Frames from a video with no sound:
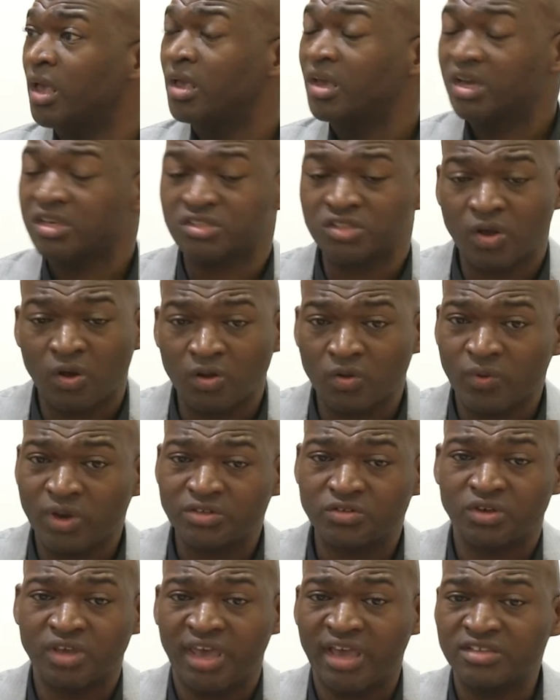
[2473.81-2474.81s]
Because
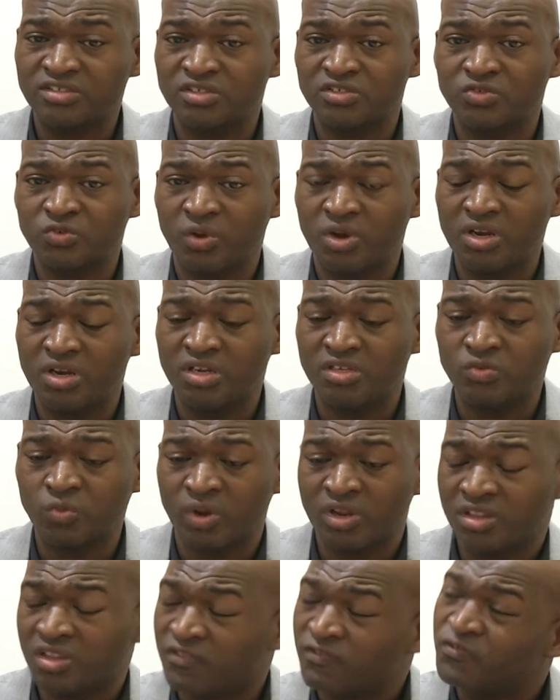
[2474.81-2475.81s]
colorectal cancer screening is
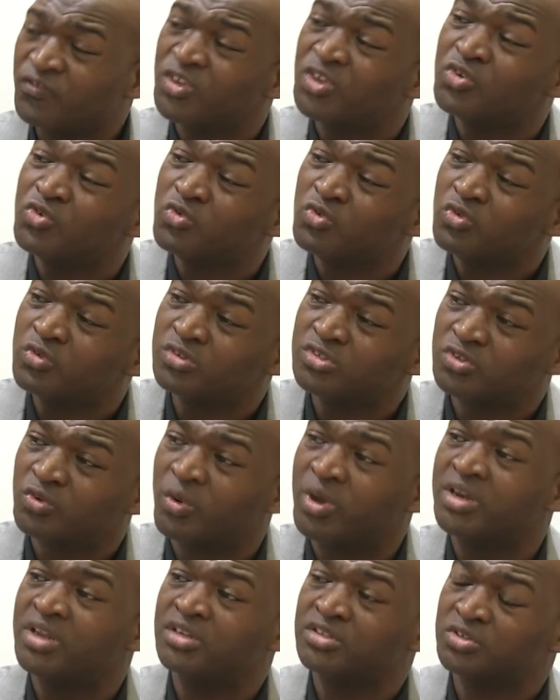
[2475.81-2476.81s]
one of the few
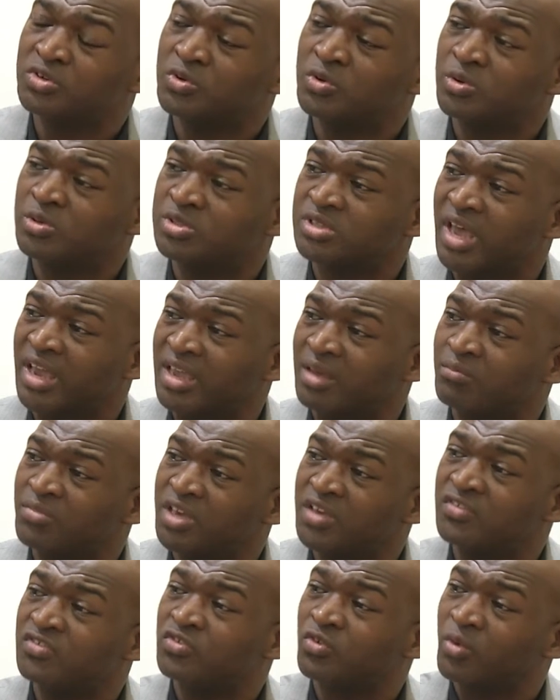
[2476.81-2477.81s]
screening tools that can
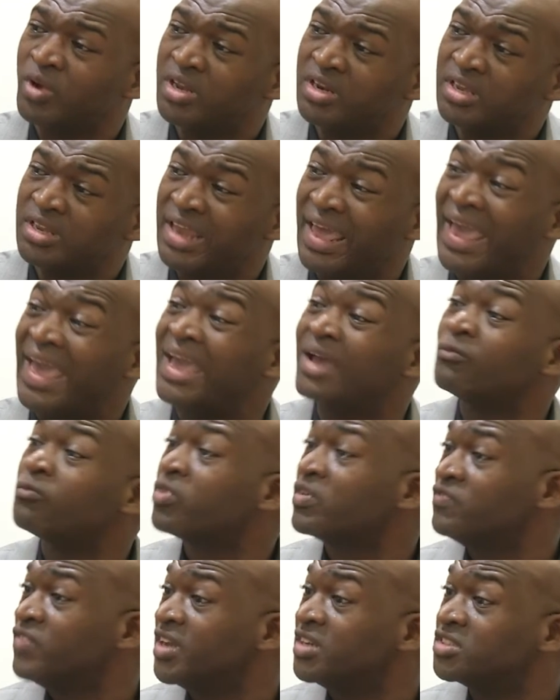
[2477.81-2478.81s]
be screening and
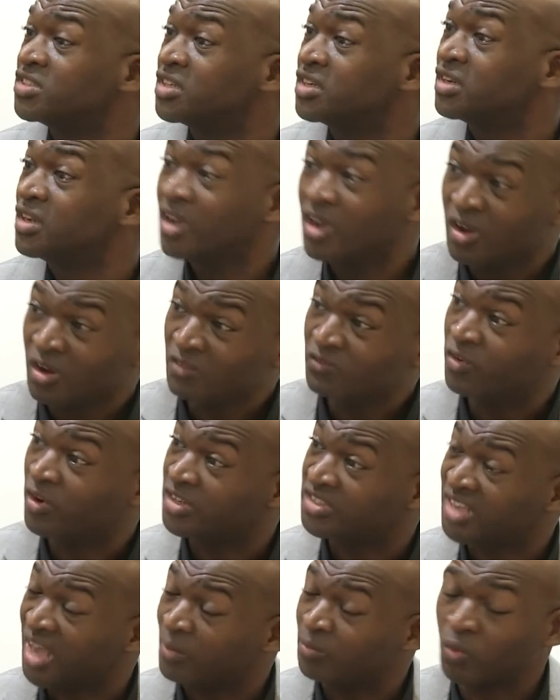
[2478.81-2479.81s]
prevention. For
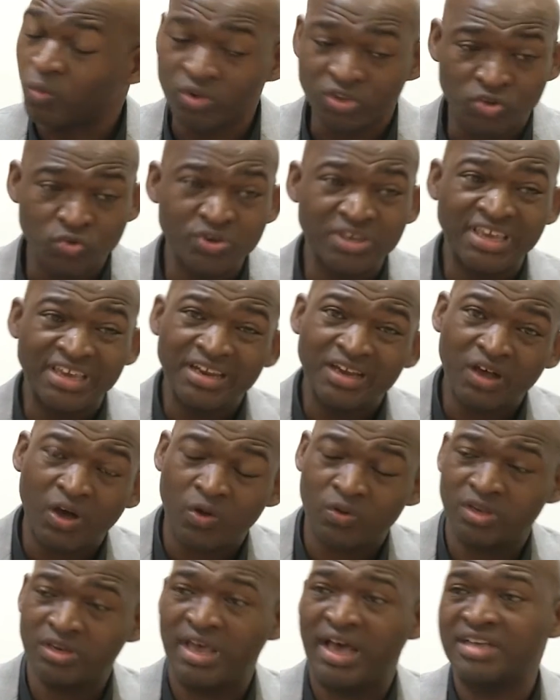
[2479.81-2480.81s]
example, when you get a
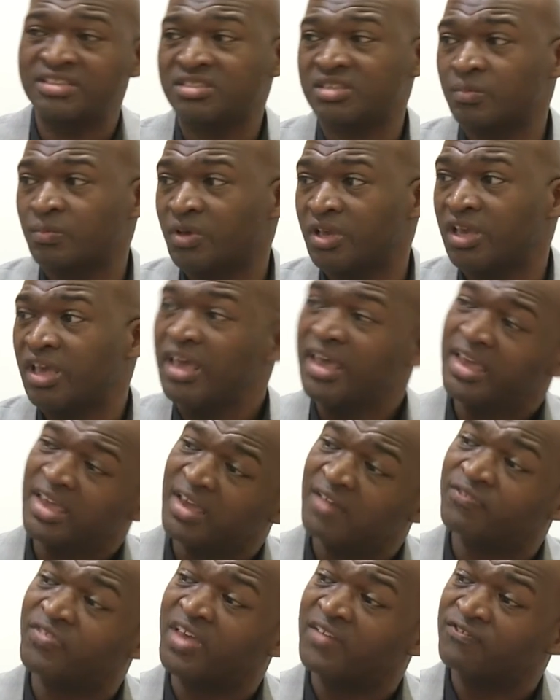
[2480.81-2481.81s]
colonoscopy,
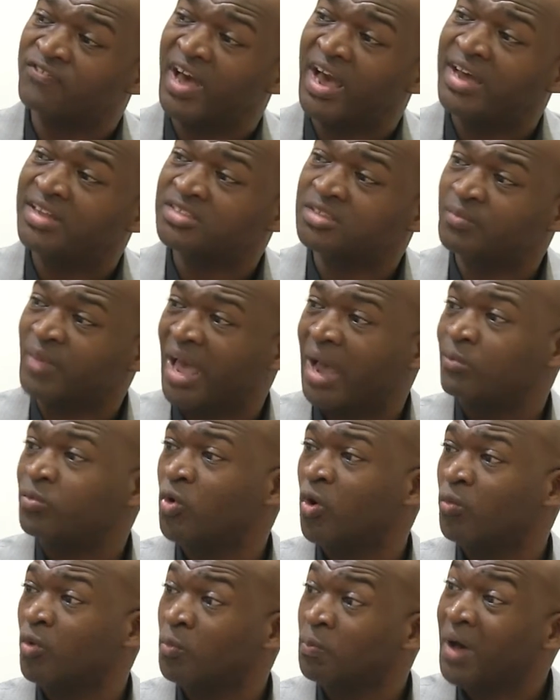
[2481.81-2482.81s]
if they find some
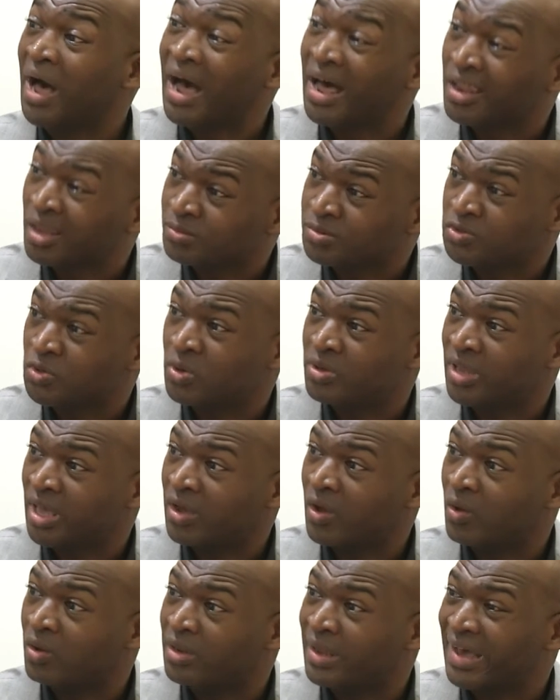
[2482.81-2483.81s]
abnormal polyps during that
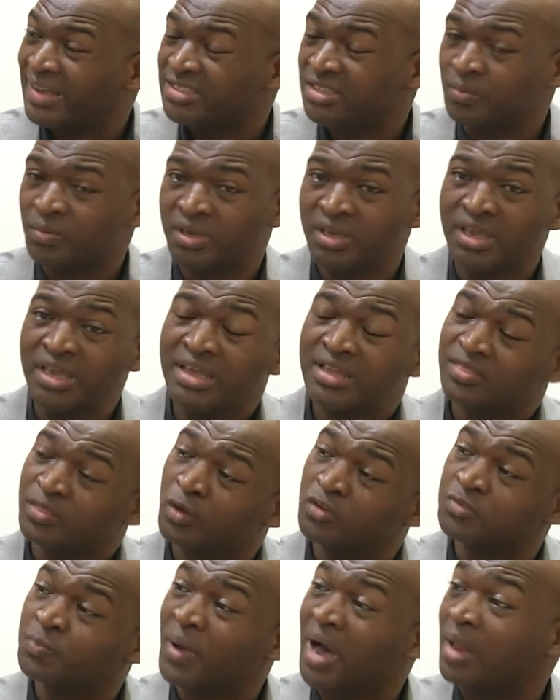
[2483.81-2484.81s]
colonoscopy,
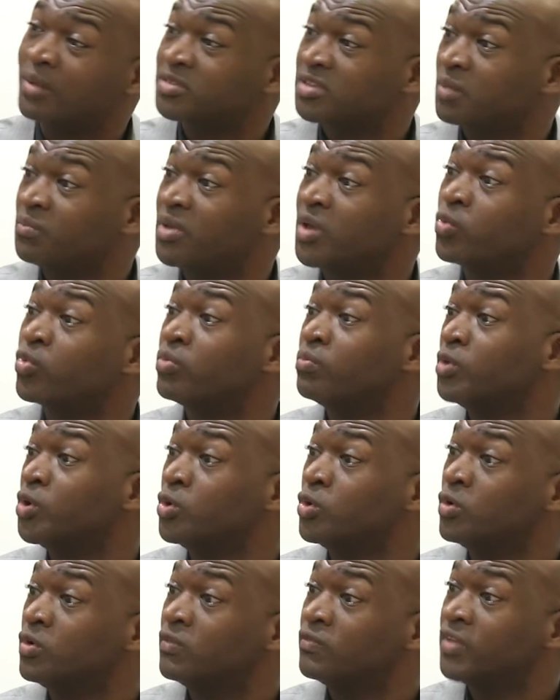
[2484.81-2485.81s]
those polyps can be
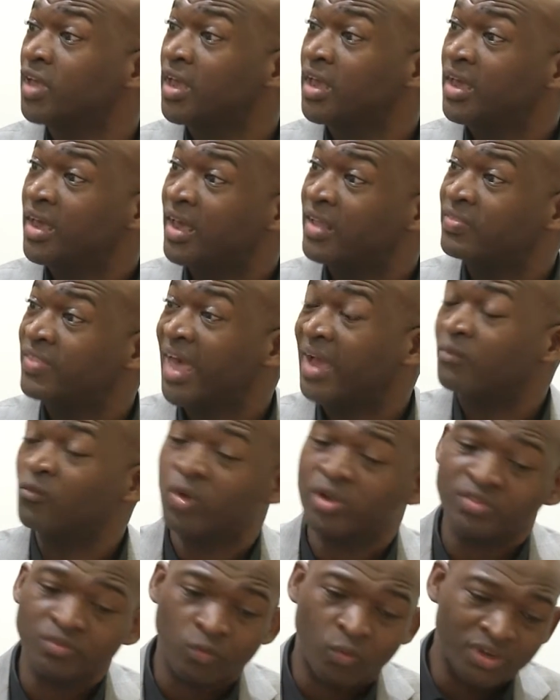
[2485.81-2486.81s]
removed. And that
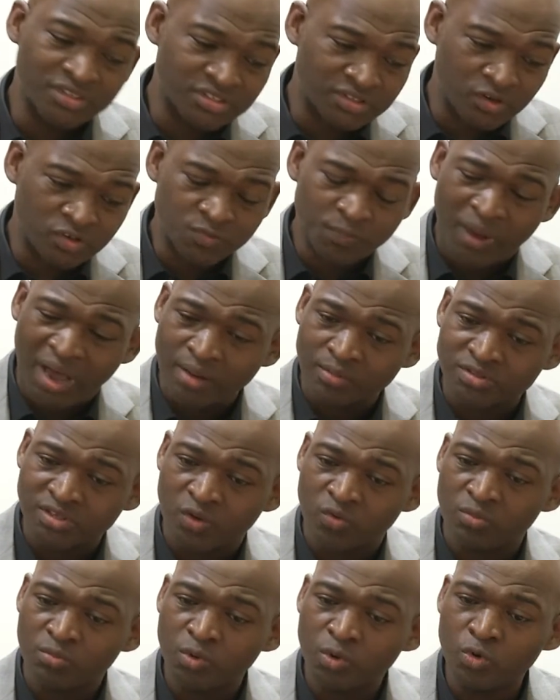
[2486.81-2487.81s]
once those polyps
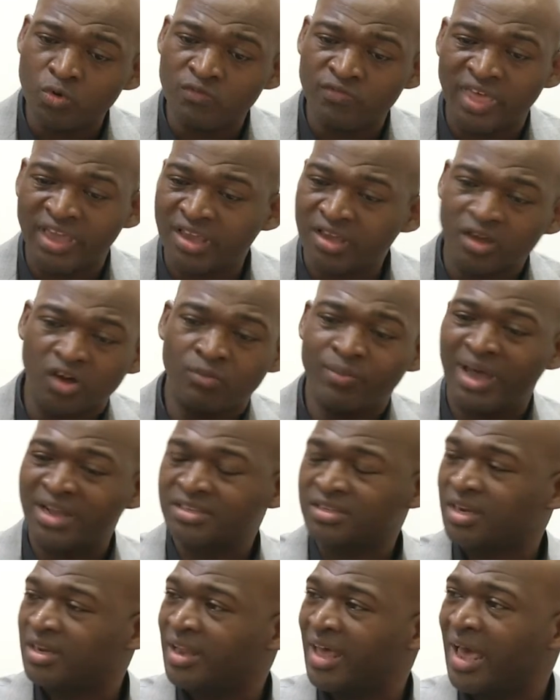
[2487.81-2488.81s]
are removed, they can go back
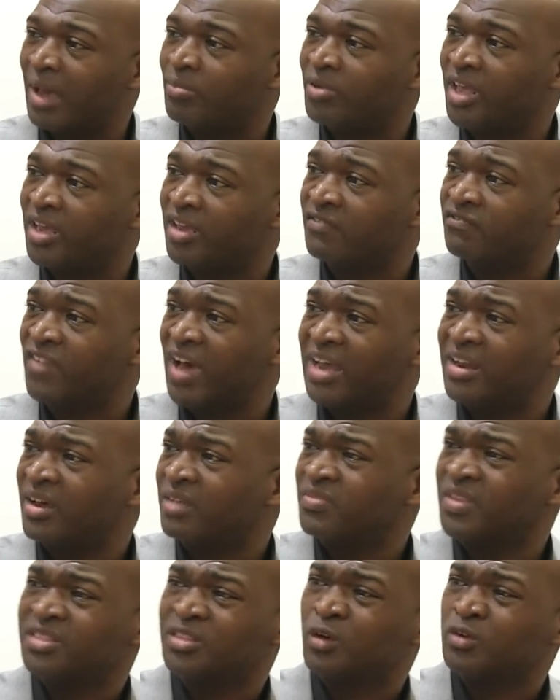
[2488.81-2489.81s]
to the lab and they can find
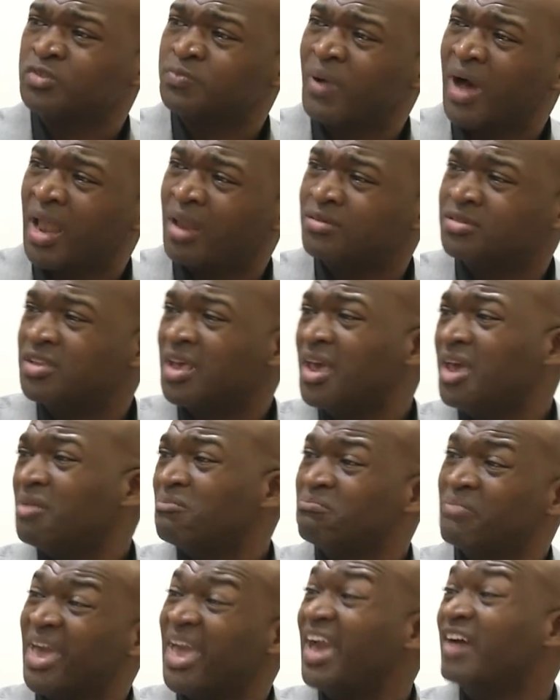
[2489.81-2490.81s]
out that those polyps
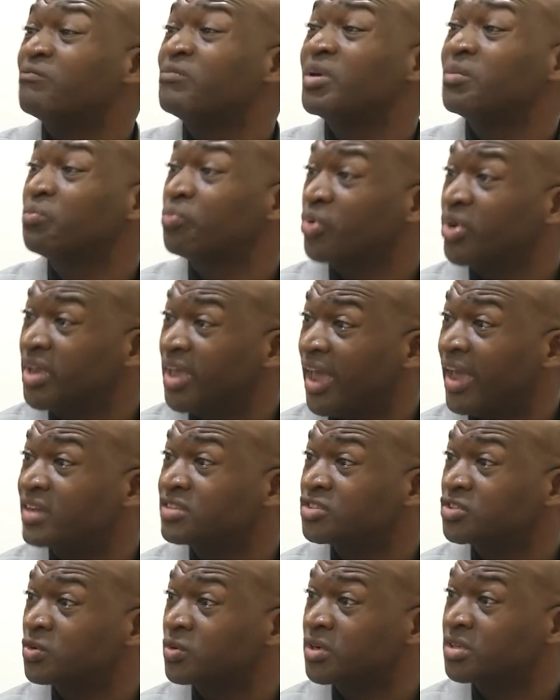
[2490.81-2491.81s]
may have been
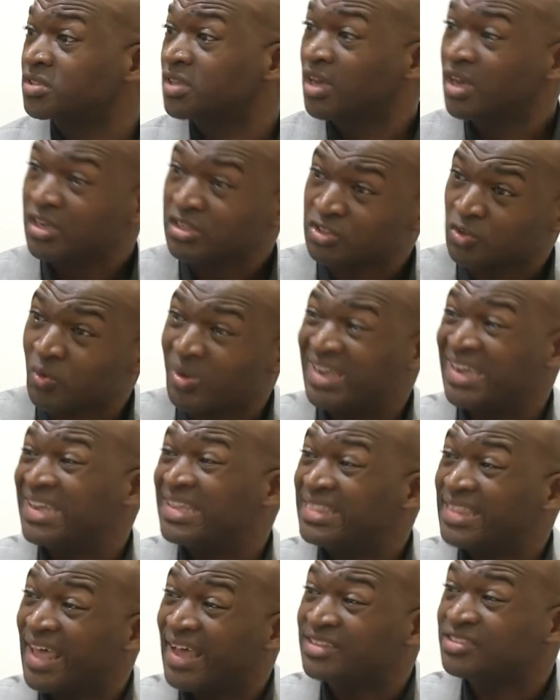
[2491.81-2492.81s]
precancerous. So
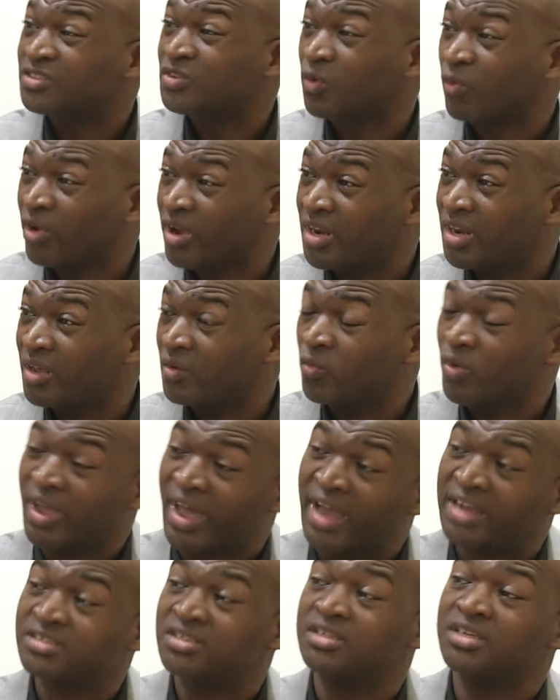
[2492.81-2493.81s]
in that screening, we
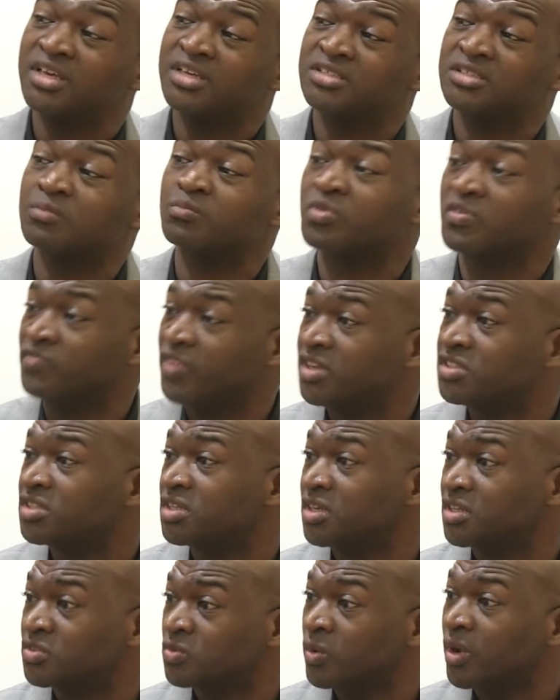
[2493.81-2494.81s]
actually did some
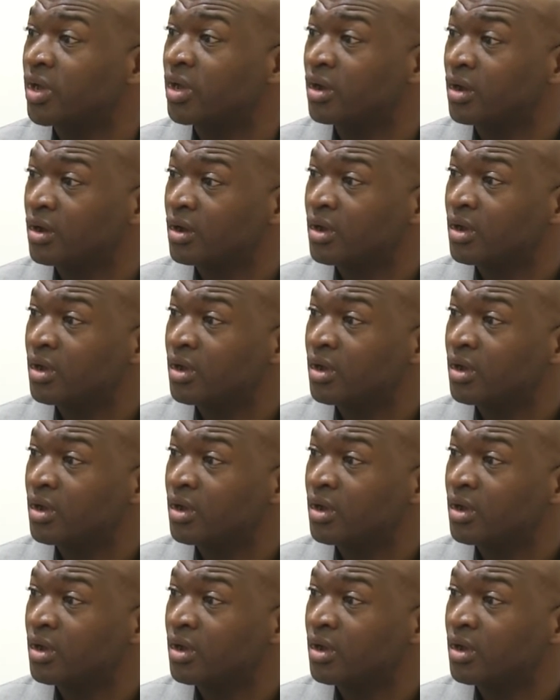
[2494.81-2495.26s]
prevention as well.